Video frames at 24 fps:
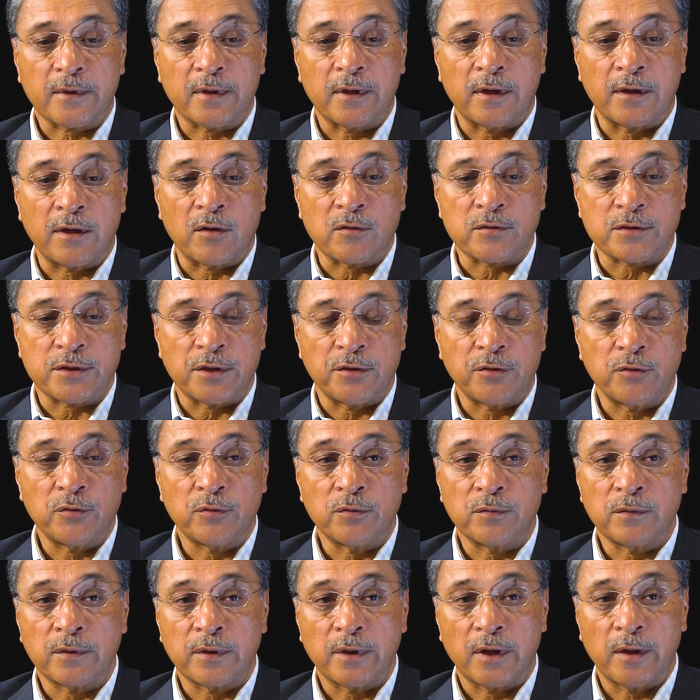announced a
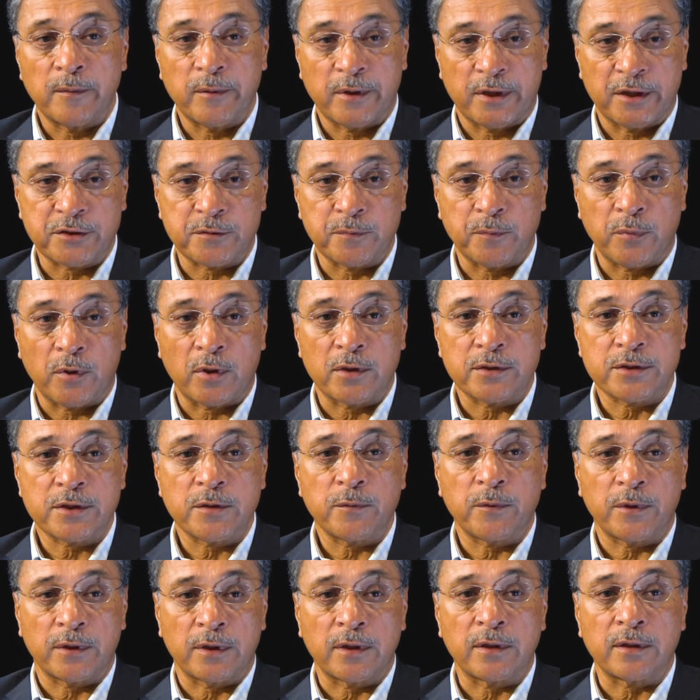new immigration policy
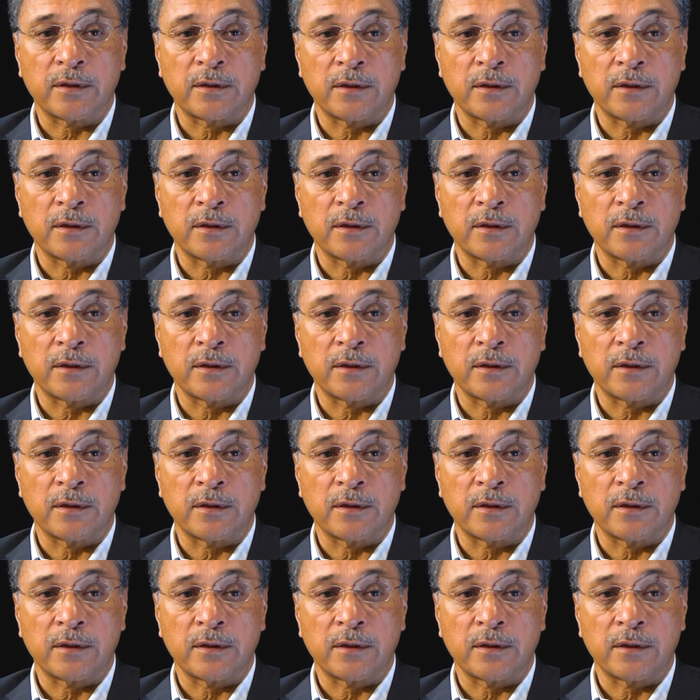where the